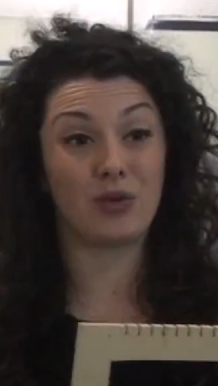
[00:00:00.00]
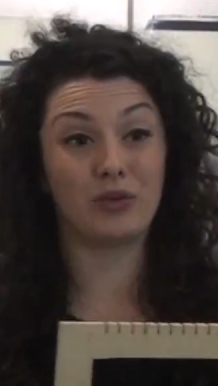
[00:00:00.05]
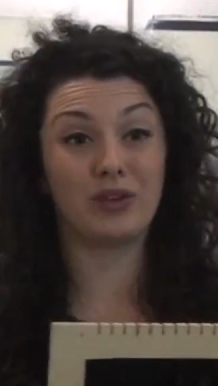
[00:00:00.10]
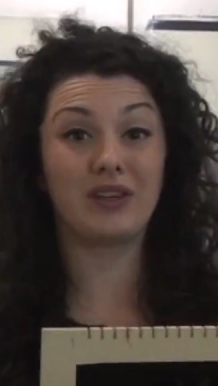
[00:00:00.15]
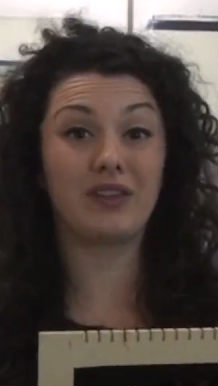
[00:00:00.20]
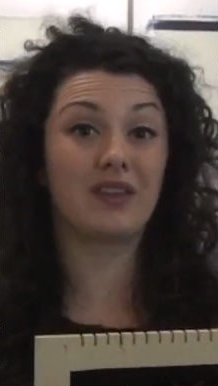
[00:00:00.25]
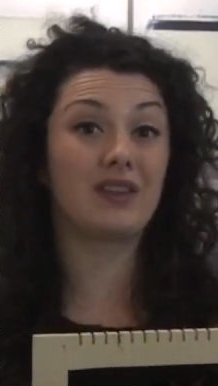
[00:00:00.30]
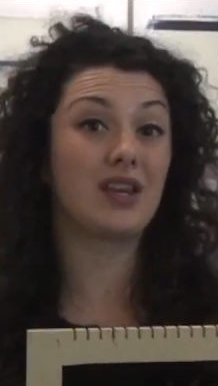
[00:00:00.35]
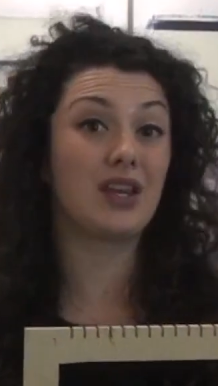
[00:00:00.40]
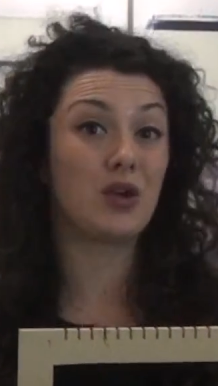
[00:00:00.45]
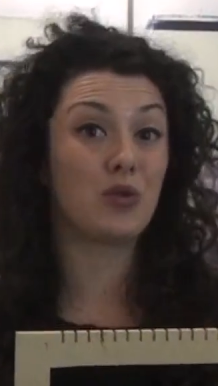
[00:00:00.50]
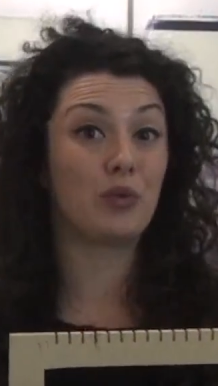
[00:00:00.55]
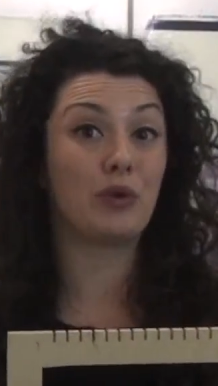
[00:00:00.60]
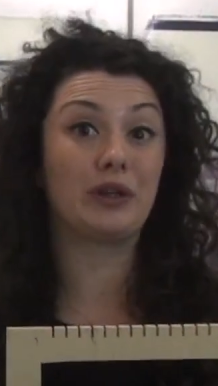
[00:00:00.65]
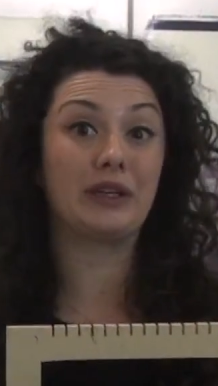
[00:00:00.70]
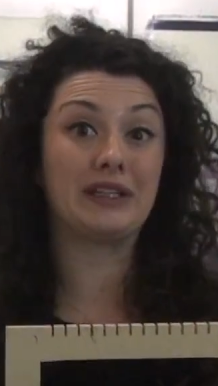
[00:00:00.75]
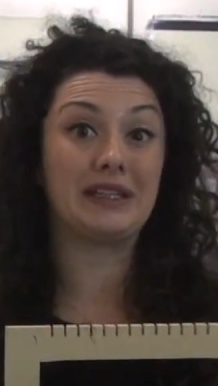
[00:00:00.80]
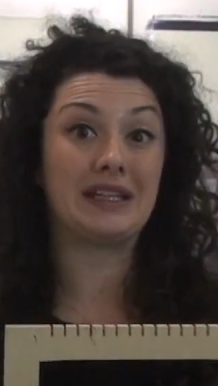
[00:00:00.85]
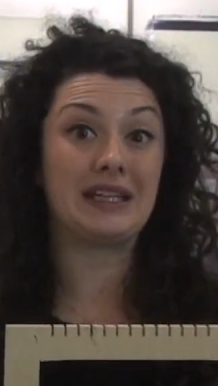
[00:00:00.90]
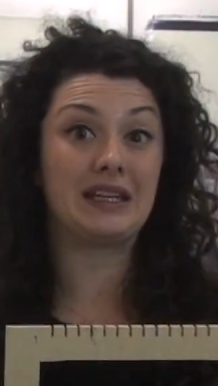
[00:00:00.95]
The only thing that you
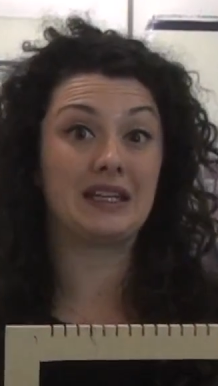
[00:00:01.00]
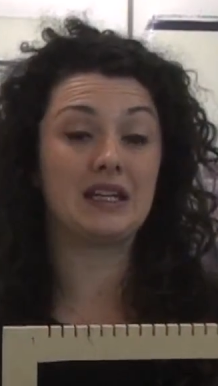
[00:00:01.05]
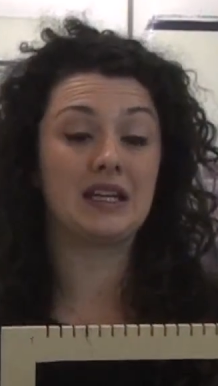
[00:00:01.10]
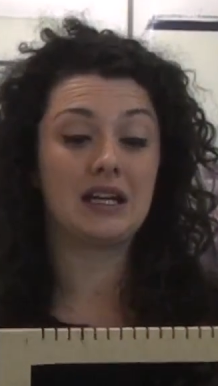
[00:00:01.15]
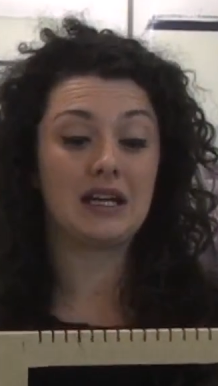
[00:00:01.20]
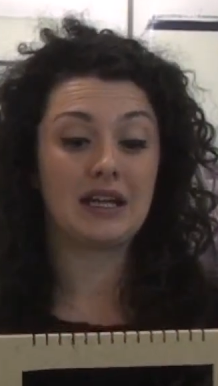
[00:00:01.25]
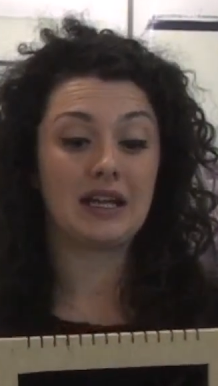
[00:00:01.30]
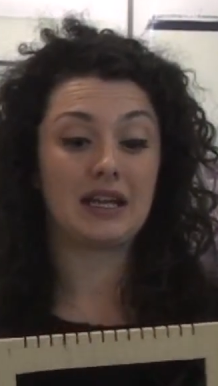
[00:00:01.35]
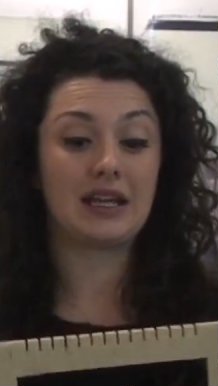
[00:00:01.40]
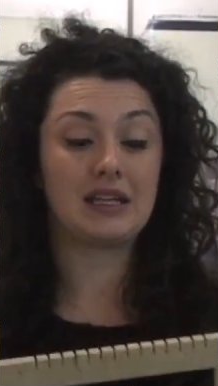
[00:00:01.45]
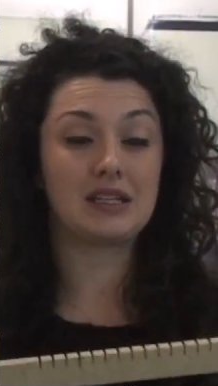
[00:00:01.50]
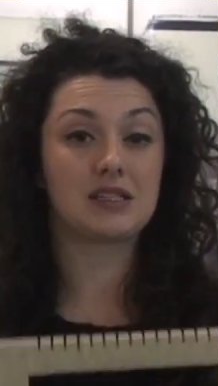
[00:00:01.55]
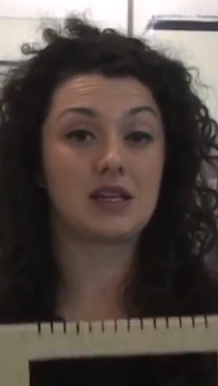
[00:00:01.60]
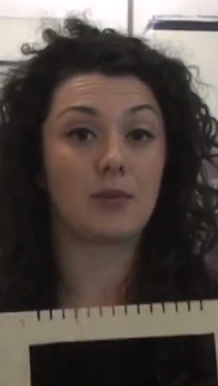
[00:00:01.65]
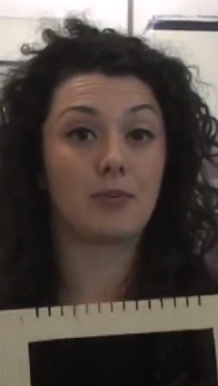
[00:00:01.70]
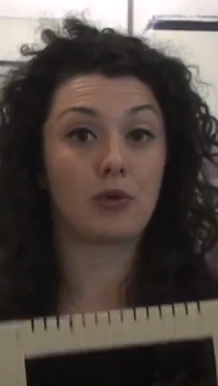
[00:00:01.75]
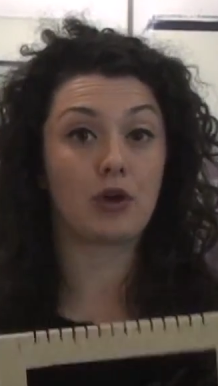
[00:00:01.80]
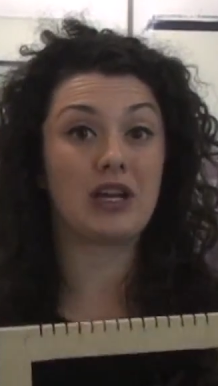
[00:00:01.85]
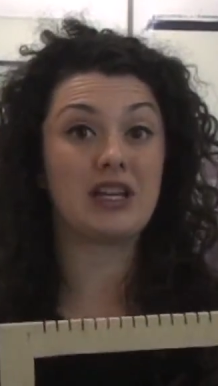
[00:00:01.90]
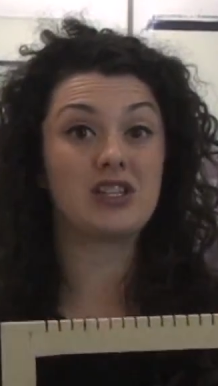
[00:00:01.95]
really need
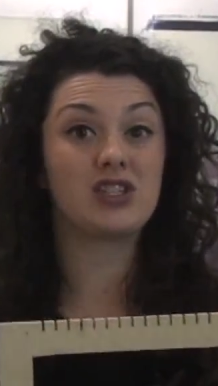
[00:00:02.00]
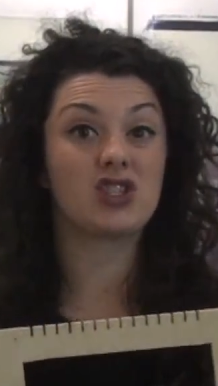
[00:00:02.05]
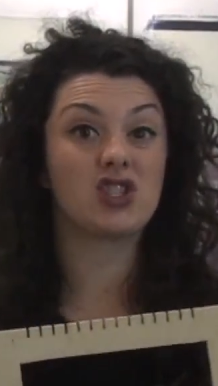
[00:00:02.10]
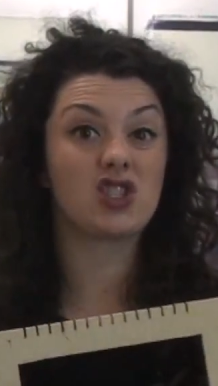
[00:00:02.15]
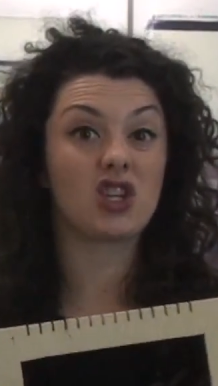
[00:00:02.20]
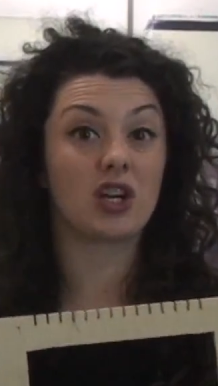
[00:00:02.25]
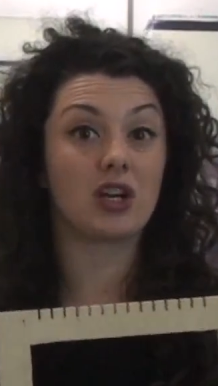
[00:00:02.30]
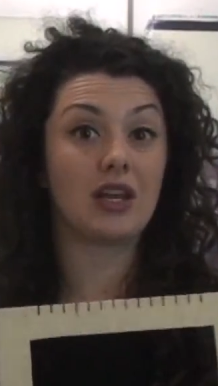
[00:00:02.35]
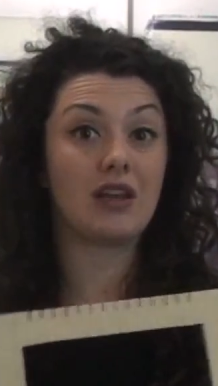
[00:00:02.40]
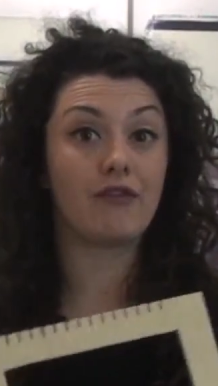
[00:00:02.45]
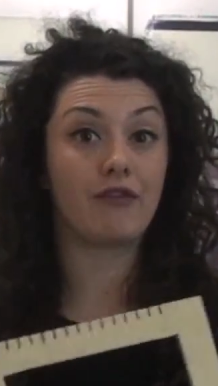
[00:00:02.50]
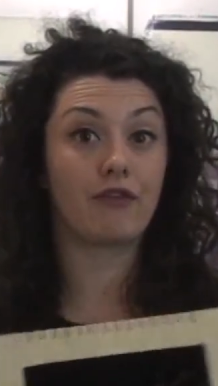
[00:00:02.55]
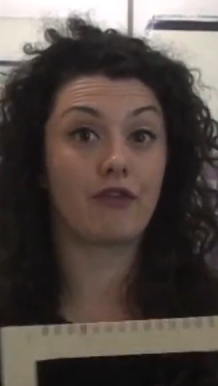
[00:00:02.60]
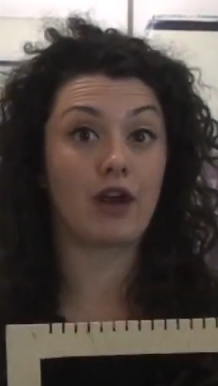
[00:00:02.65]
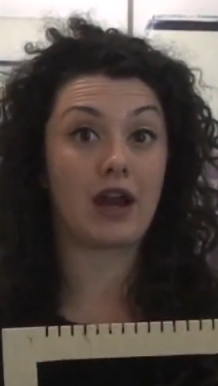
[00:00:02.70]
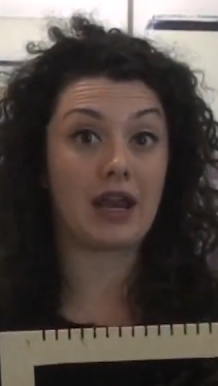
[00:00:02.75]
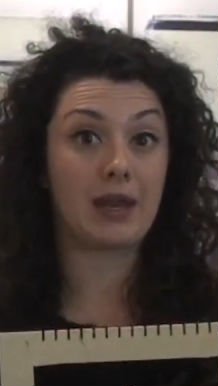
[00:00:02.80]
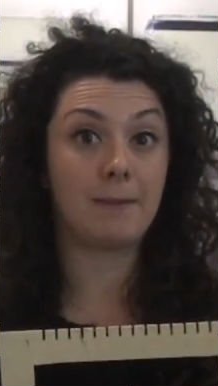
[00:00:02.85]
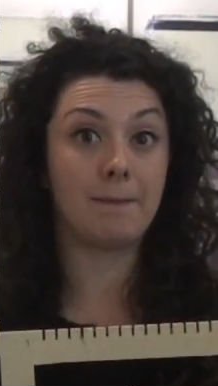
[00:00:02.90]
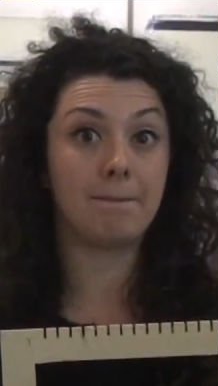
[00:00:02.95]
is a pretty sturdy
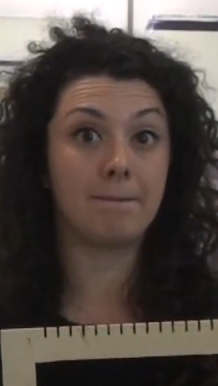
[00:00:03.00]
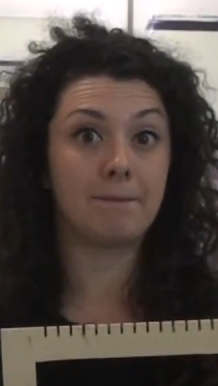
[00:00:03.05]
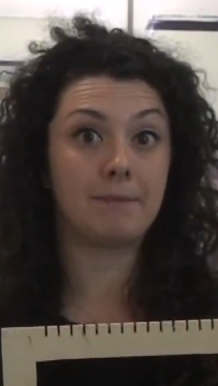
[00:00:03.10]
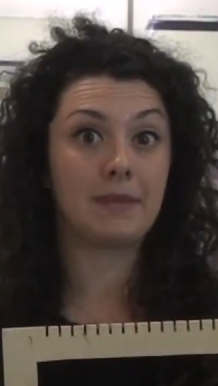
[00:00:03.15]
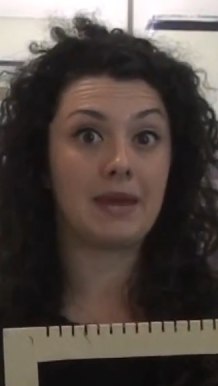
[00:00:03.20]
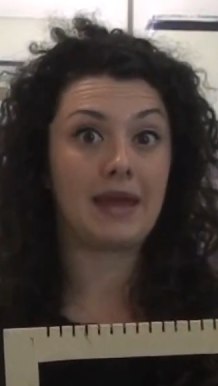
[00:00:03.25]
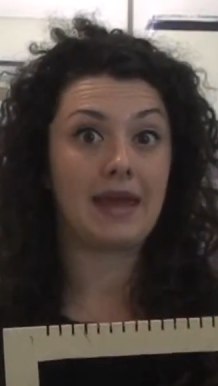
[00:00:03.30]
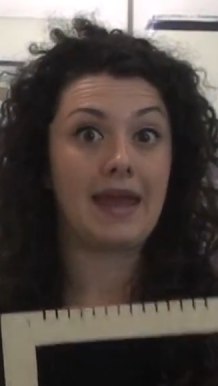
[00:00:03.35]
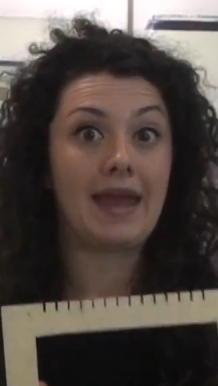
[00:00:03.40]
frame,